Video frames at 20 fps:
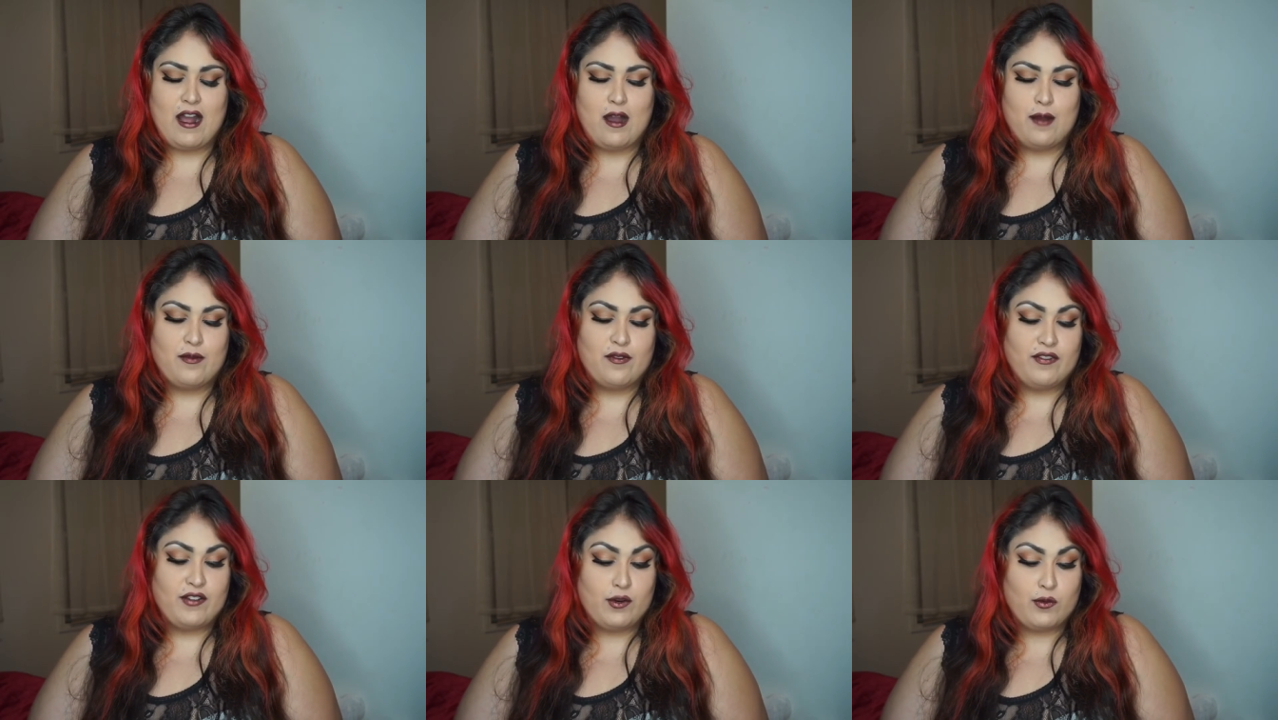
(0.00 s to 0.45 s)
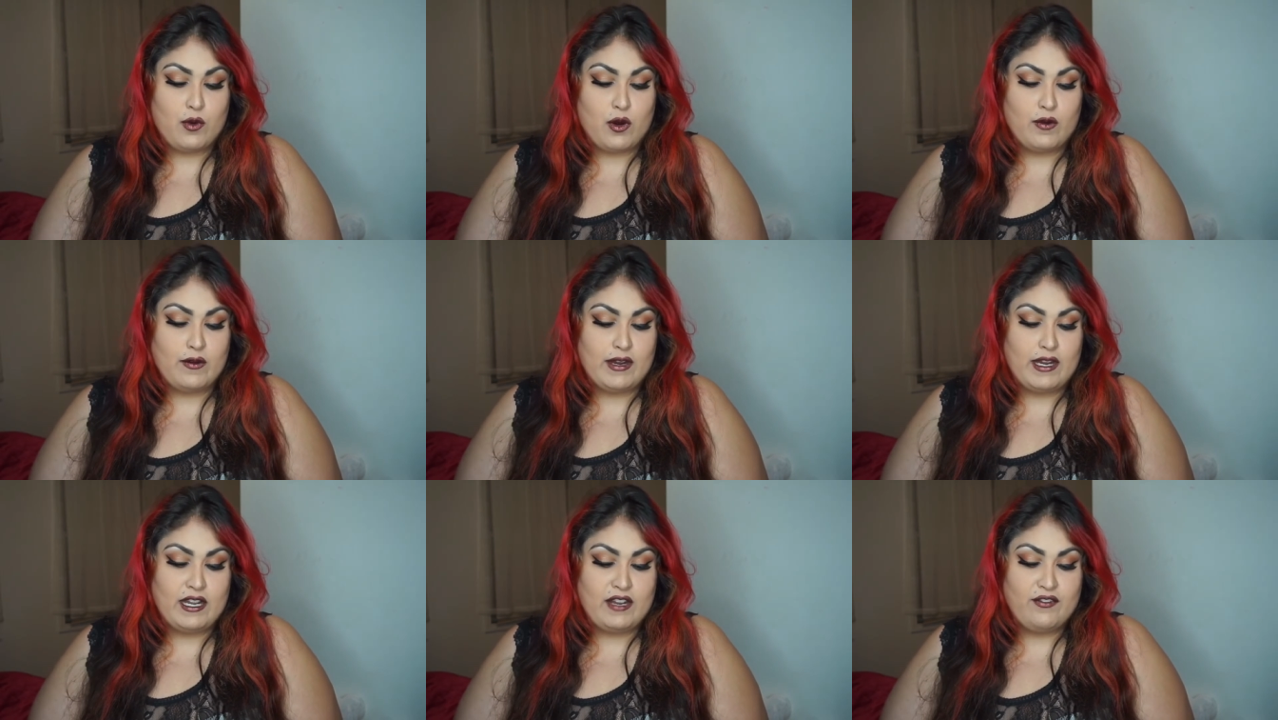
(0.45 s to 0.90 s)
Um, if you're
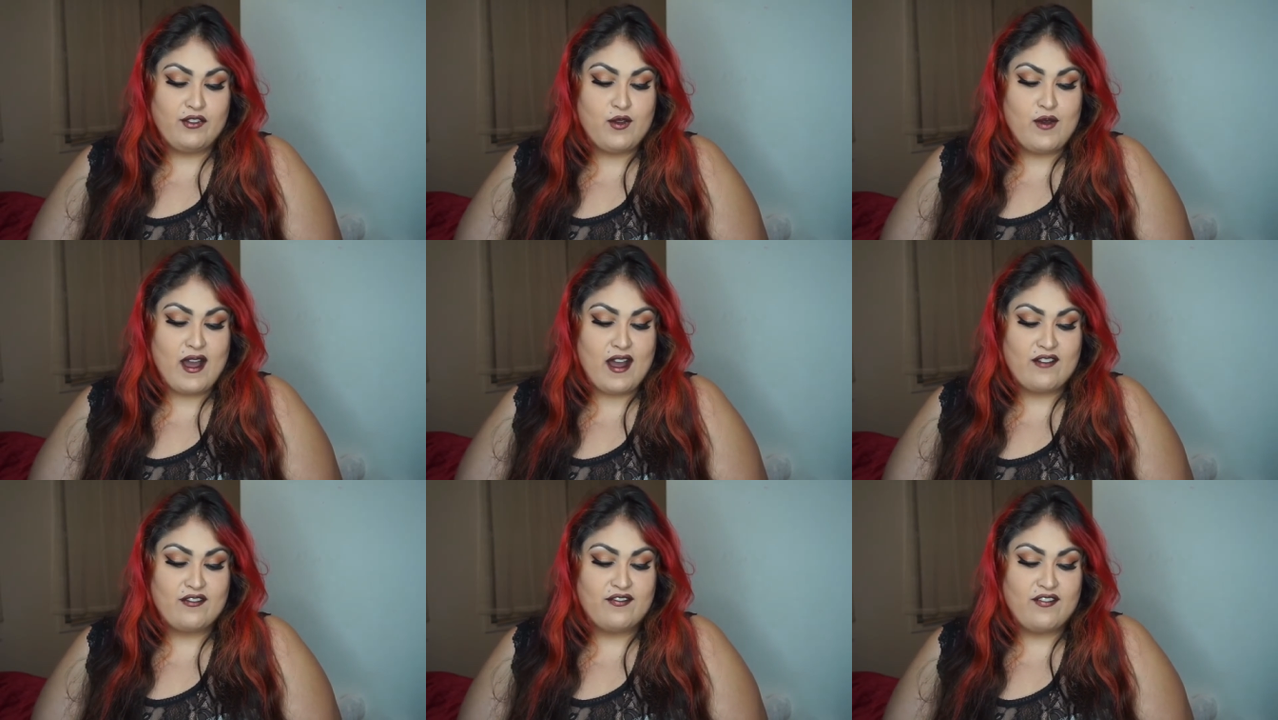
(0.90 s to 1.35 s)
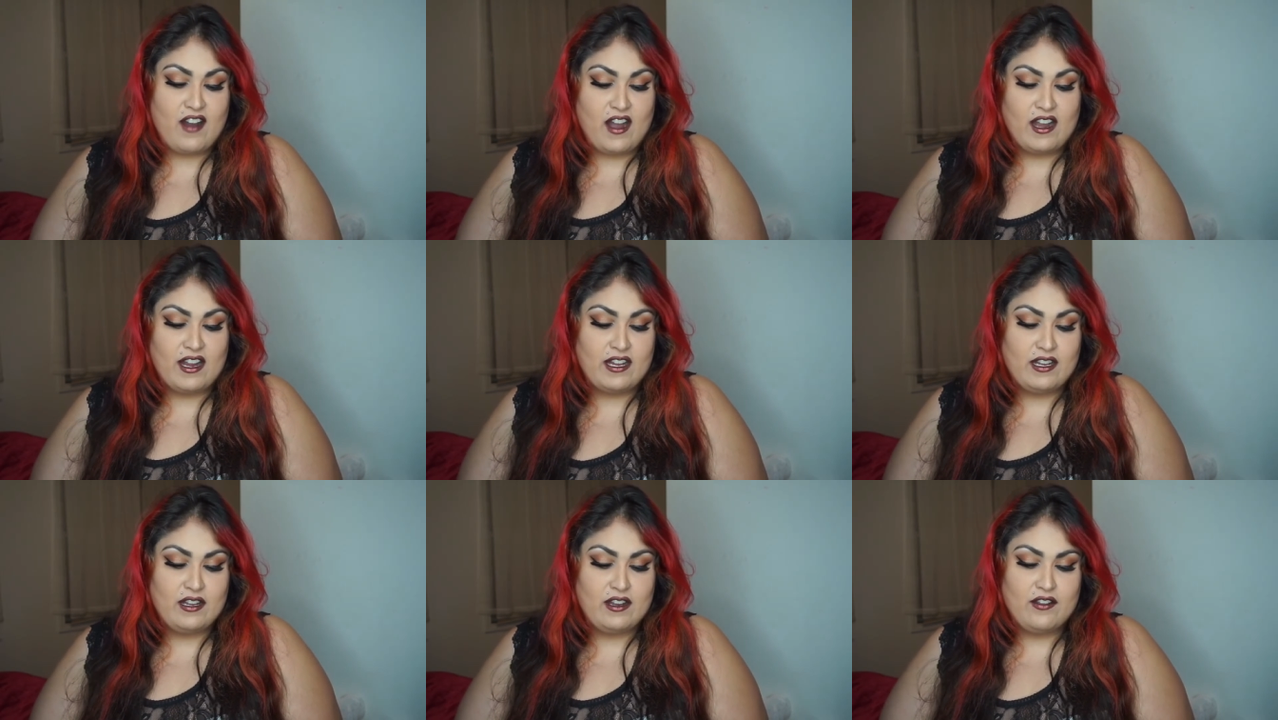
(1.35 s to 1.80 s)
worried if you have
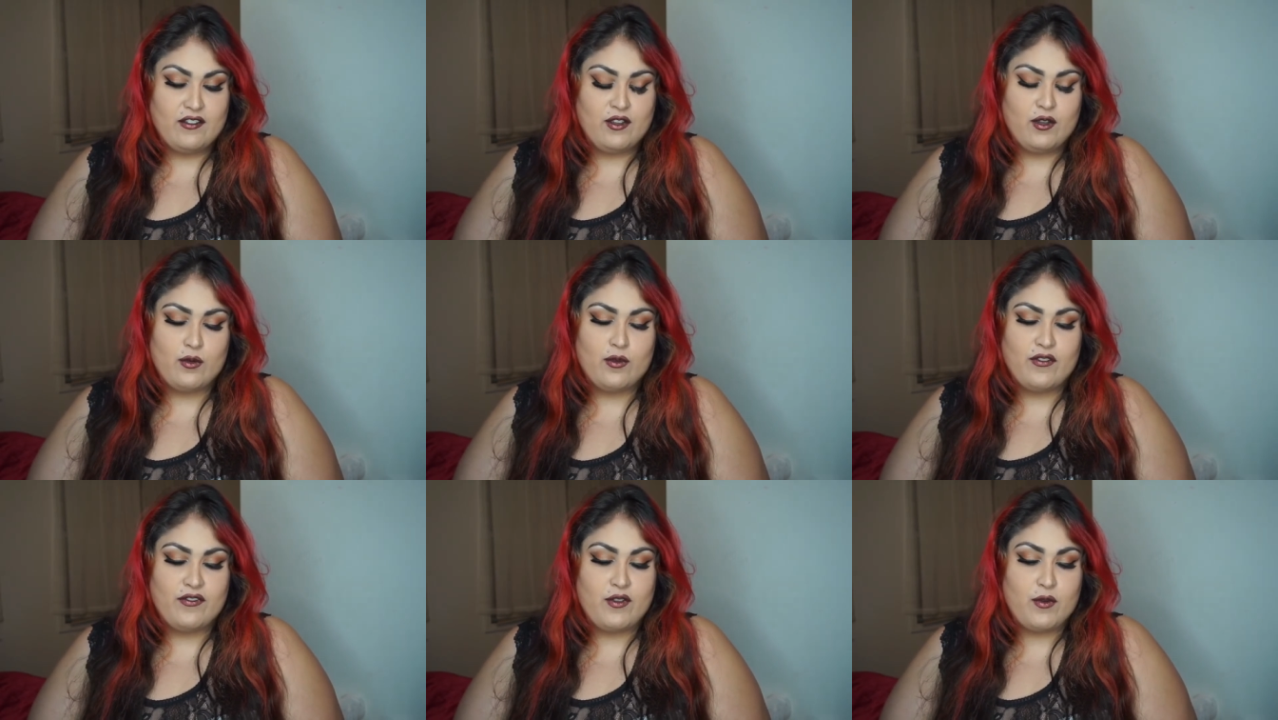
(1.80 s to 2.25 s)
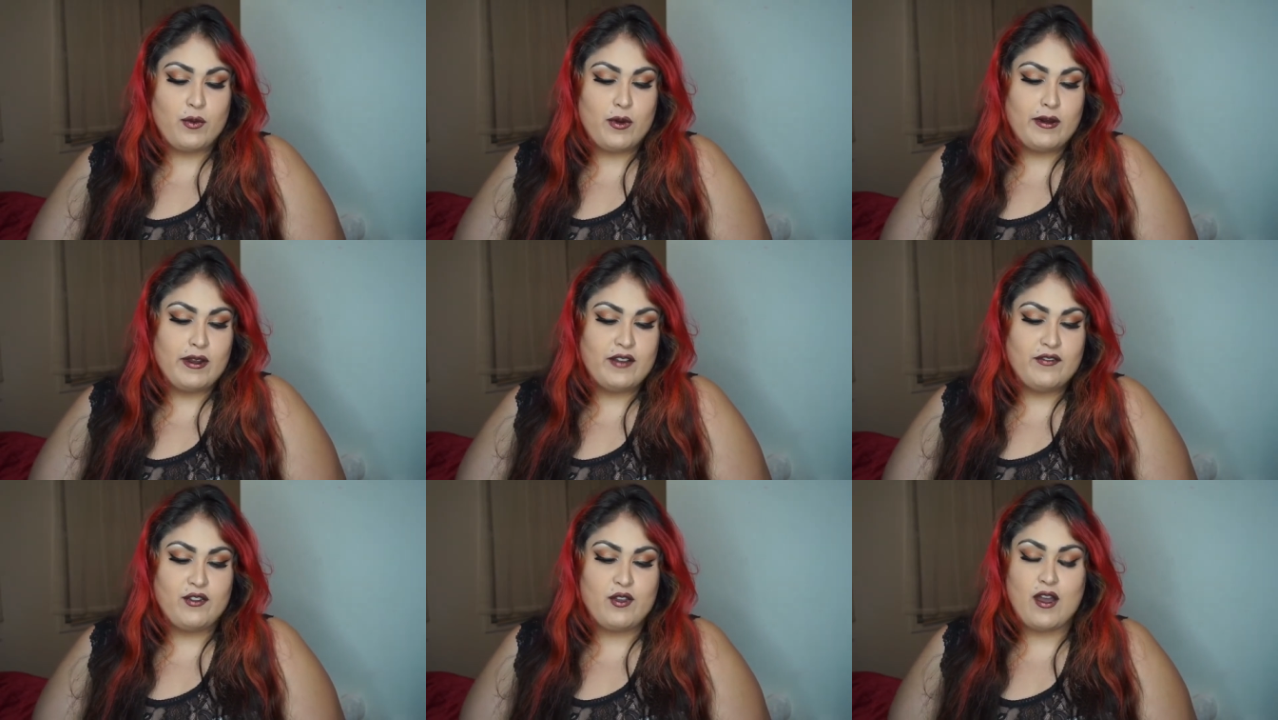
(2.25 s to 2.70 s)
fine if you if you're
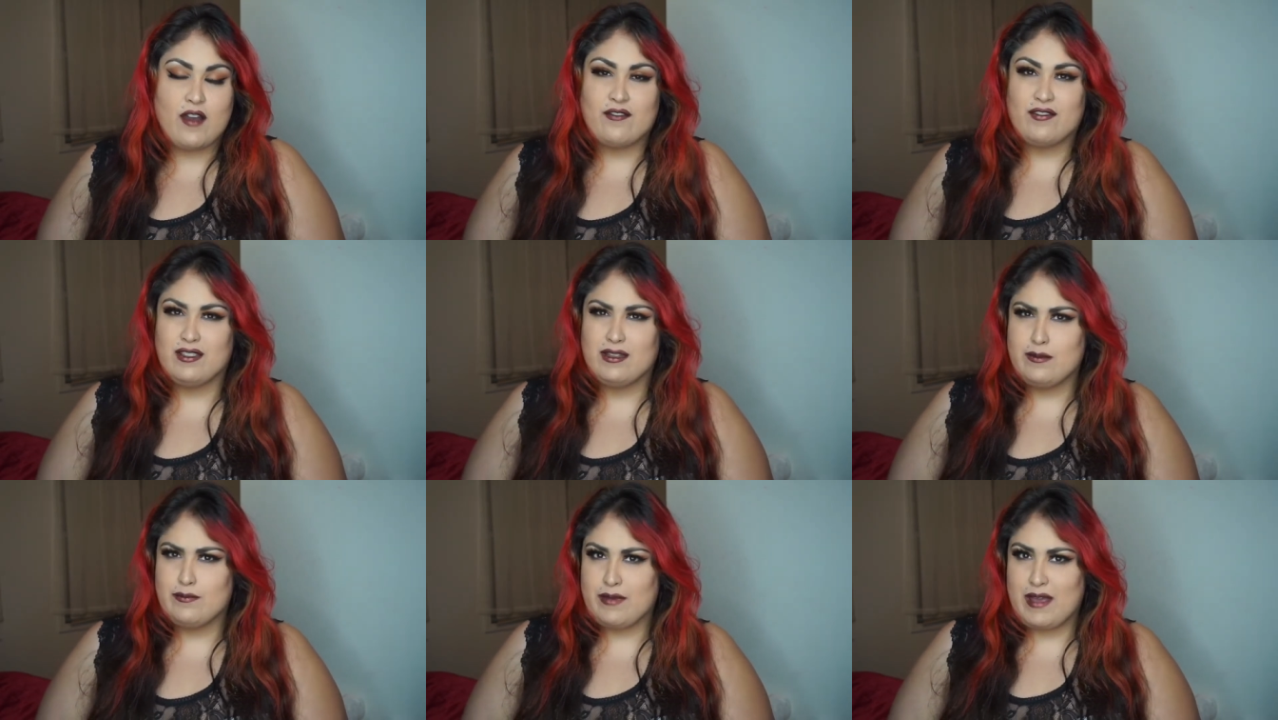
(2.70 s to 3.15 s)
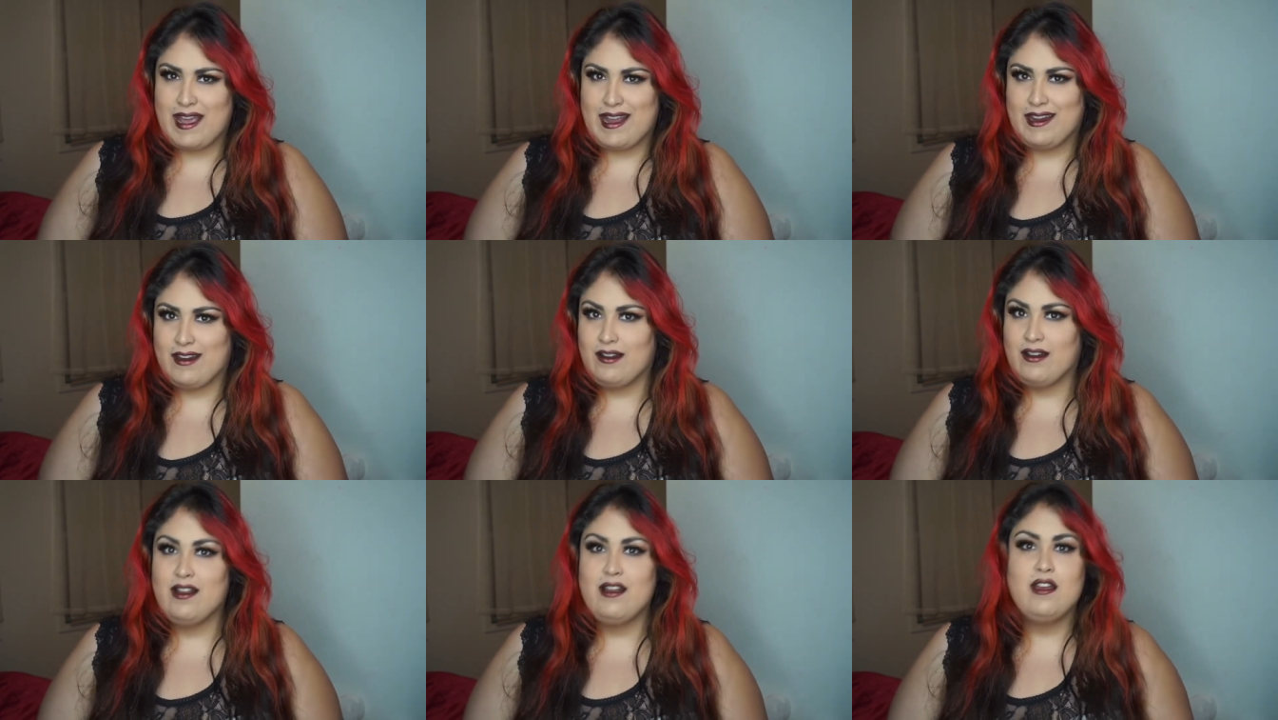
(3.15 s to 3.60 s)
worried if you have limp
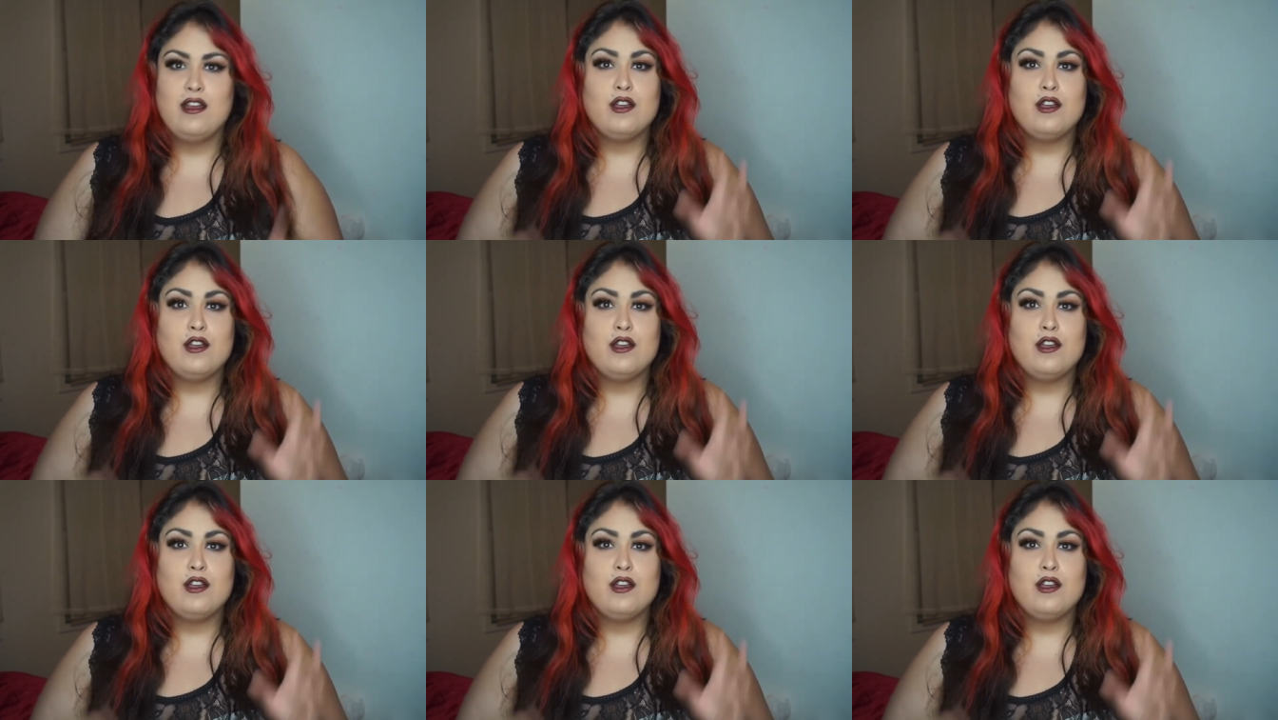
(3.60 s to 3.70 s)
hair,